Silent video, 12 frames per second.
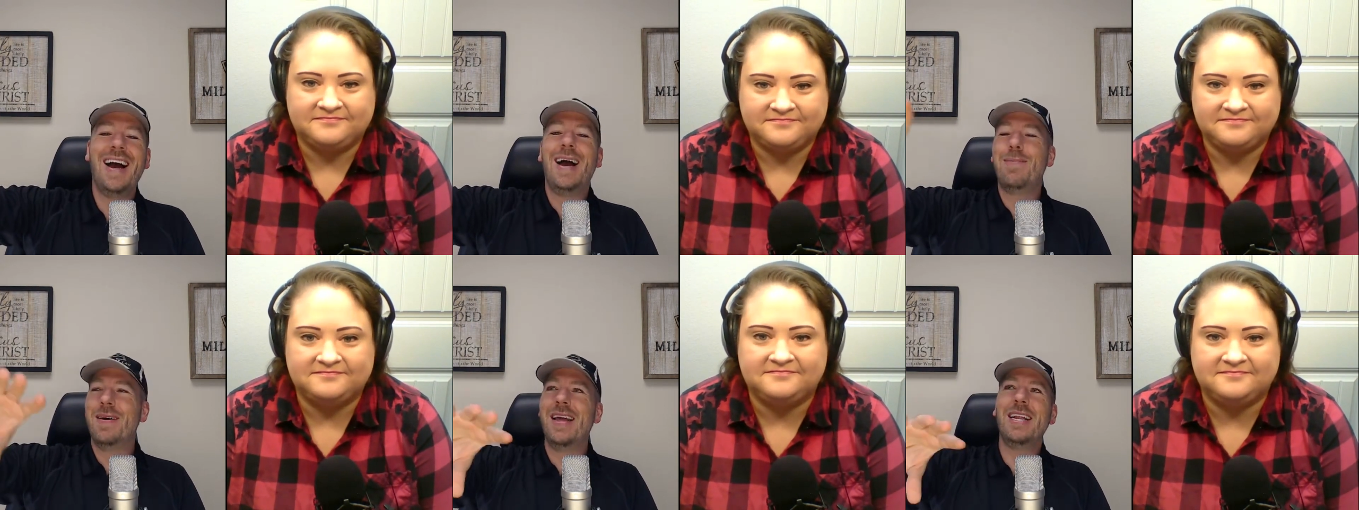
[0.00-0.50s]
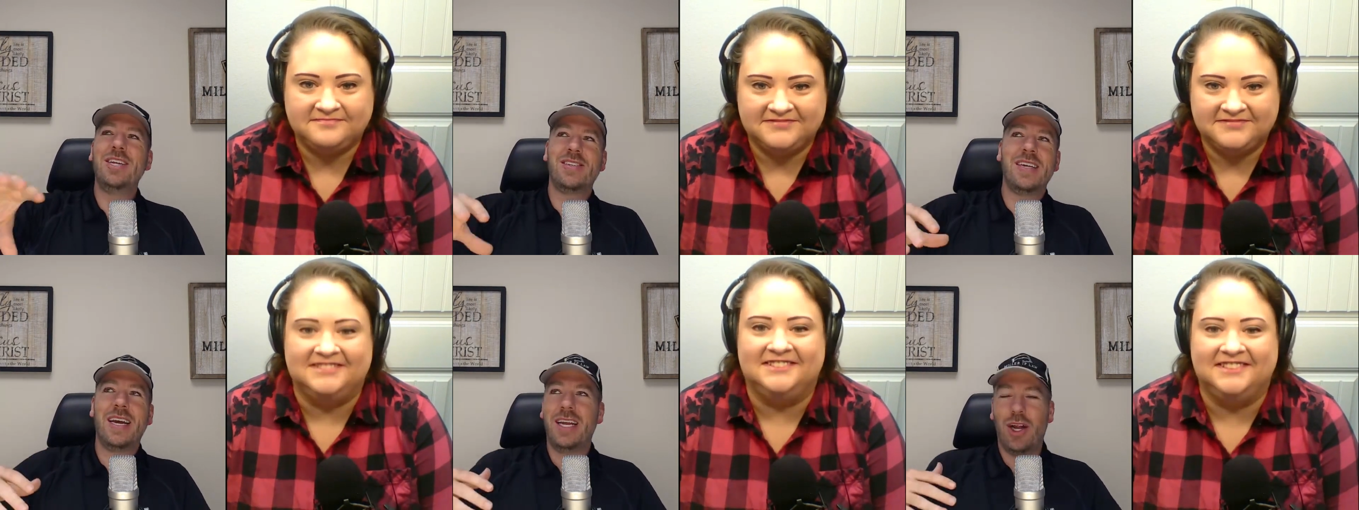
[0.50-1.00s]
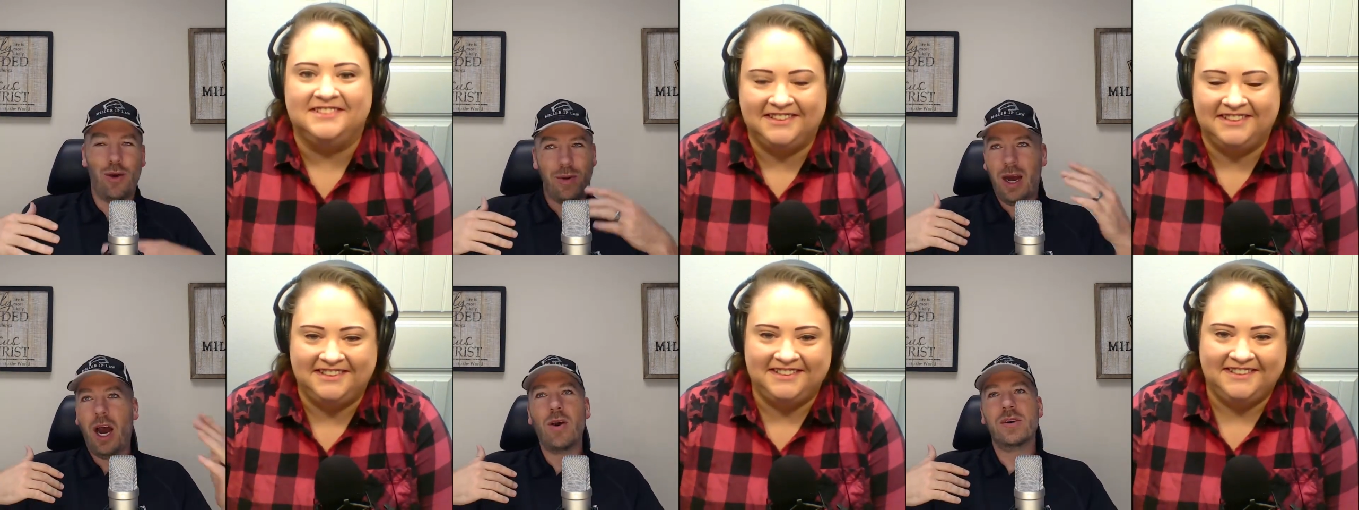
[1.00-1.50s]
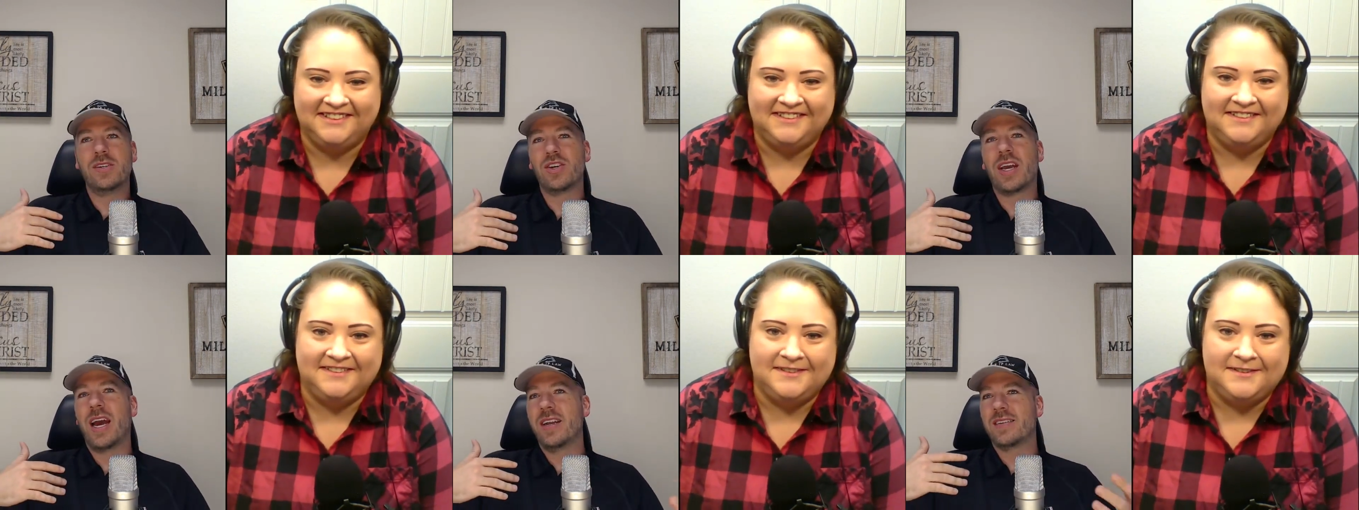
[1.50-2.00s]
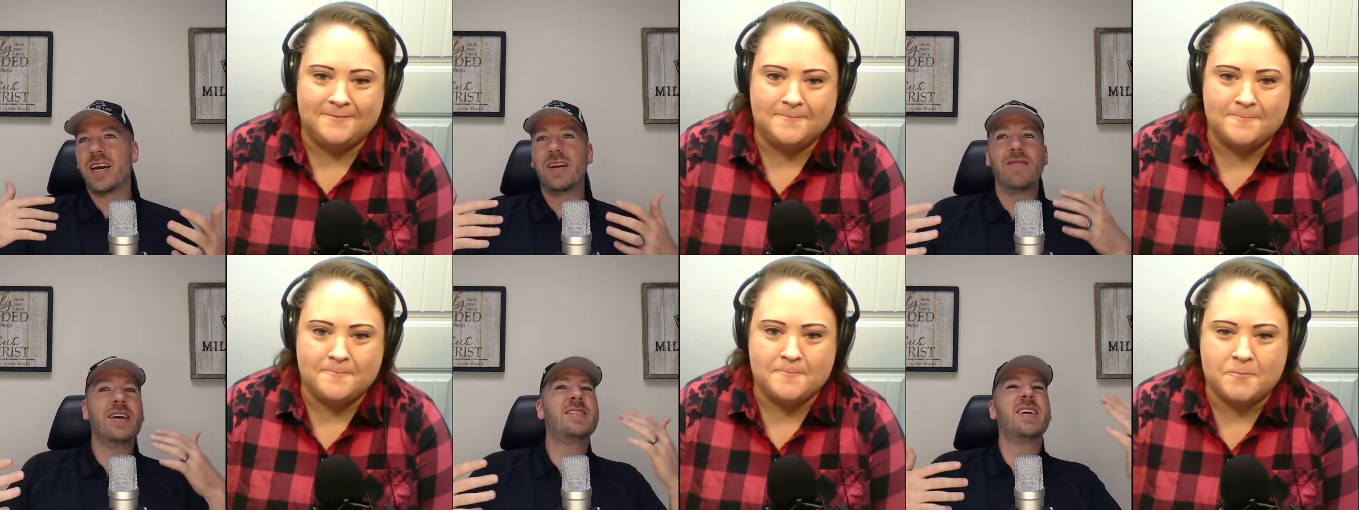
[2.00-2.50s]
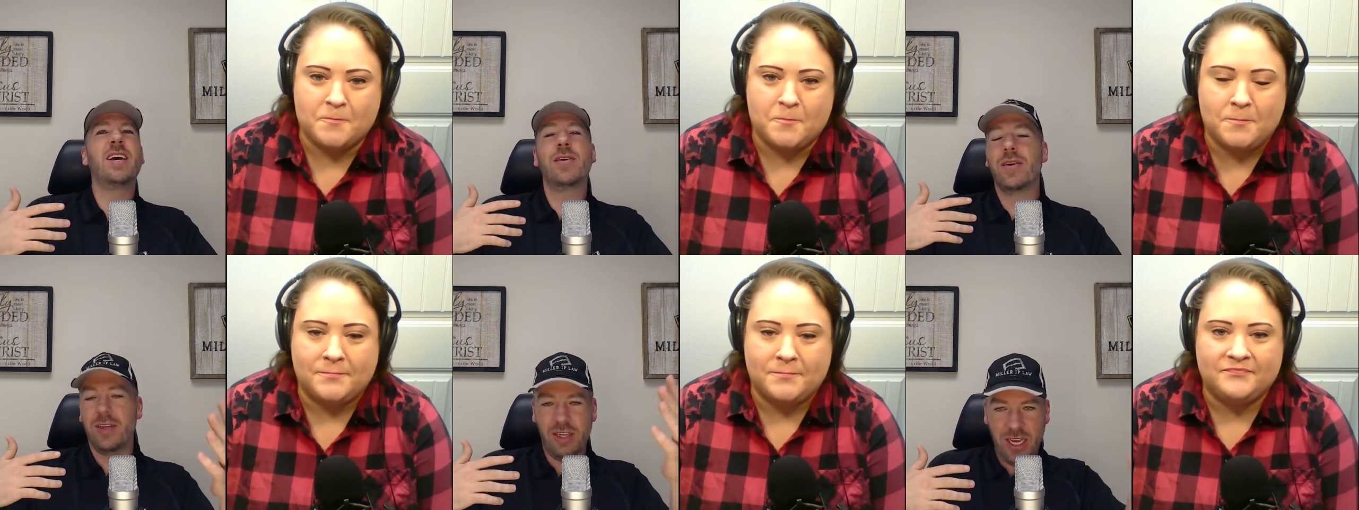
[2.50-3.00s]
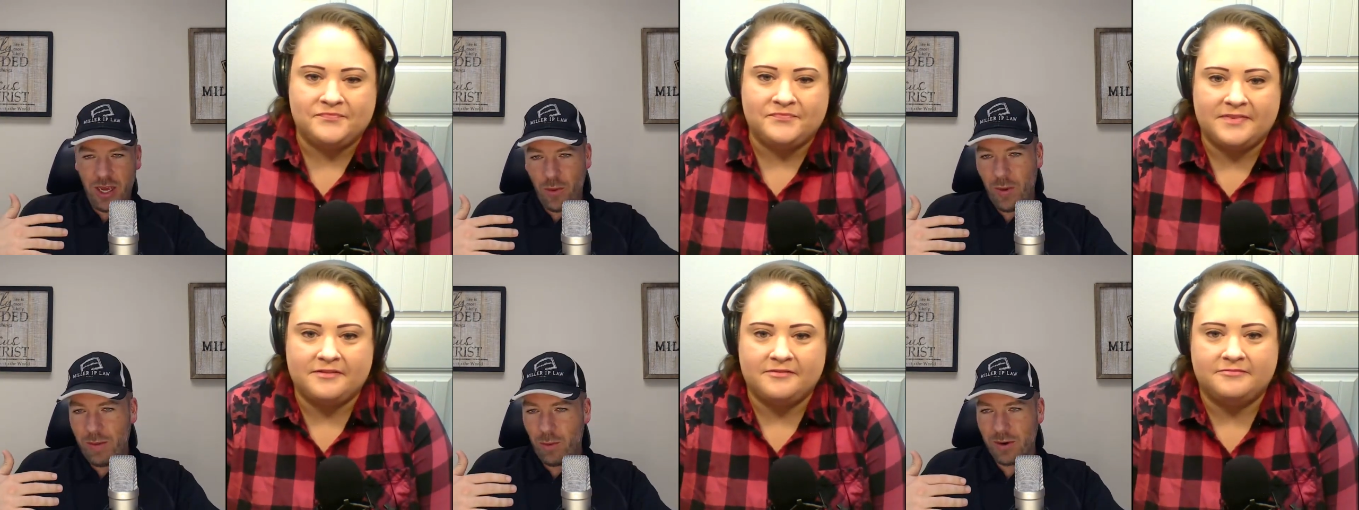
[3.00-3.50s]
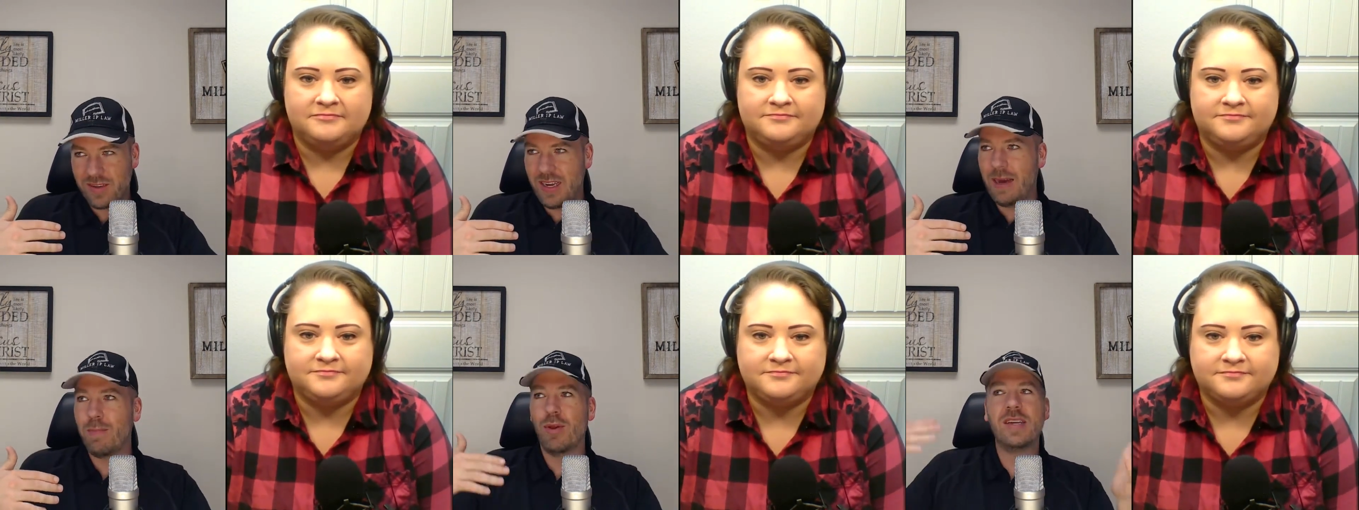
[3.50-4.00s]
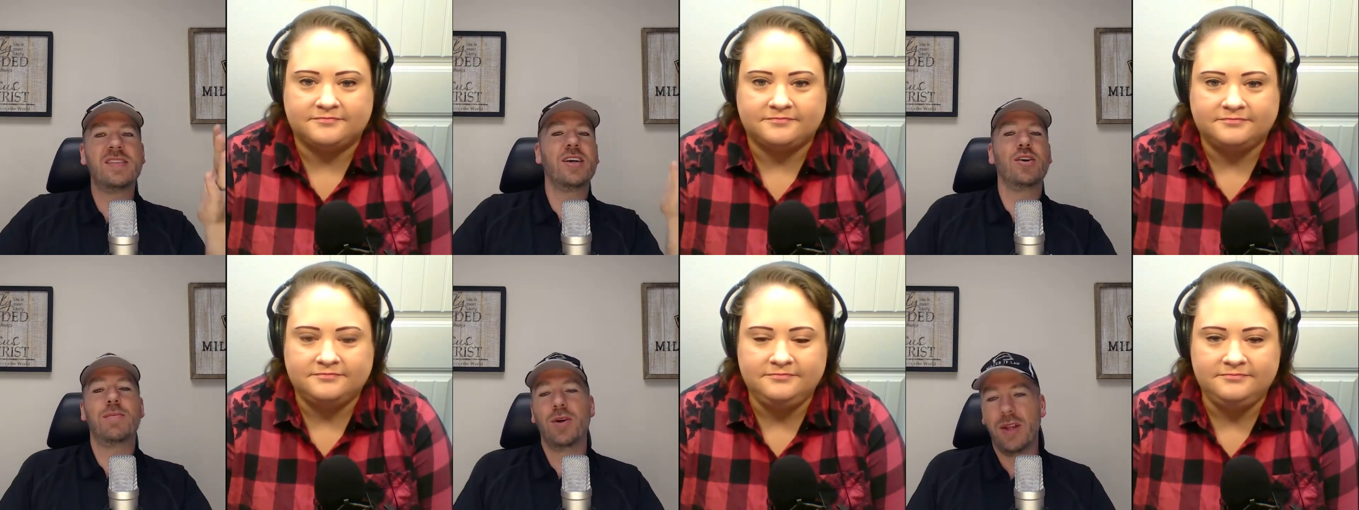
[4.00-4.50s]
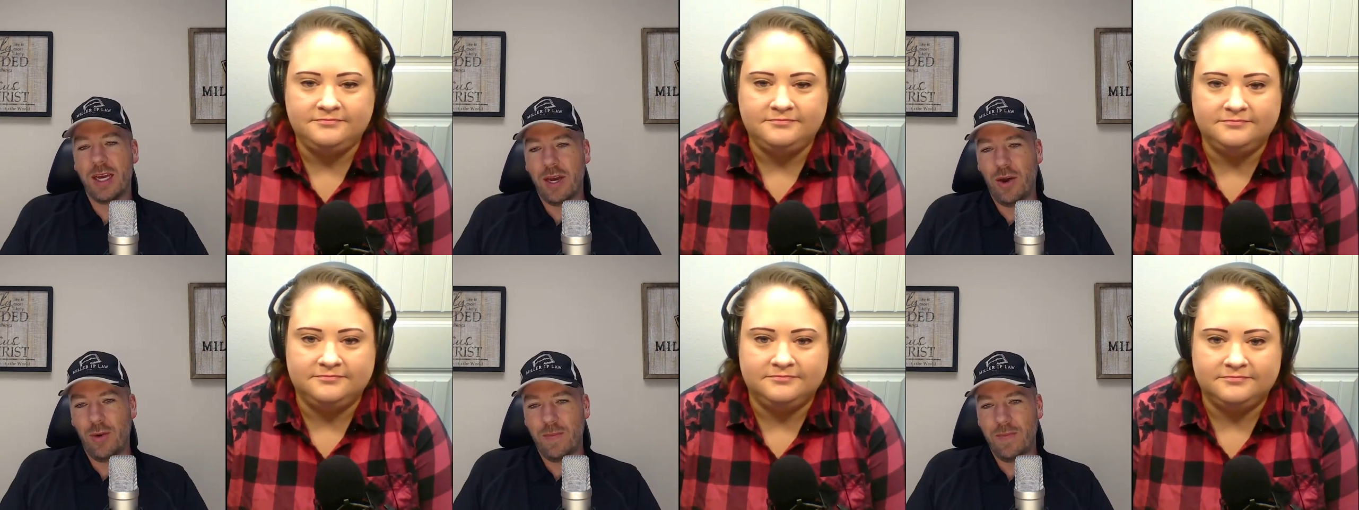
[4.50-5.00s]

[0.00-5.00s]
Speaker 1: But then you say, you know, I always look at it as kind of let's say you take it one more example. Let's say you're building a home